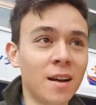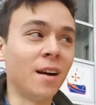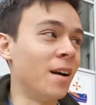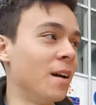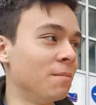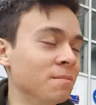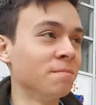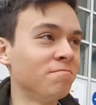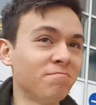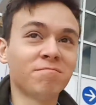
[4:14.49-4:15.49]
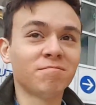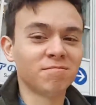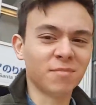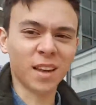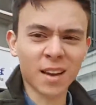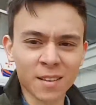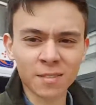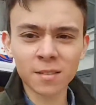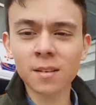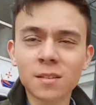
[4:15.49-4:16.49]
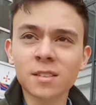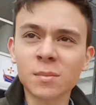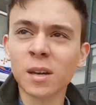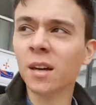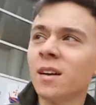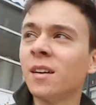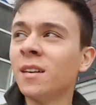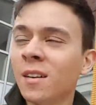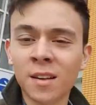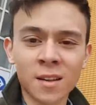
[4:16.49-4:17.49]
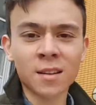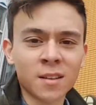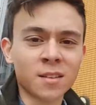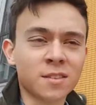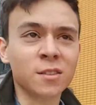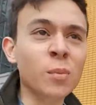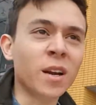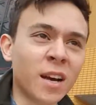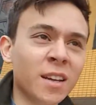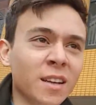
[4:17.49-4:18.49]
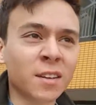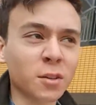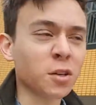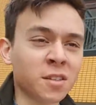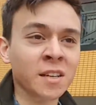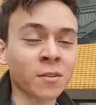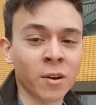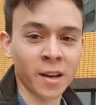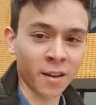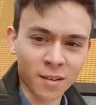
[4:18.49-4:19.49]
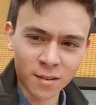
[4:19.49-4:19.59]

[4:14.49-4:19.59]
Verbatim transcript: Um, yeah, it seemed like a stupid idea to touch a stingray.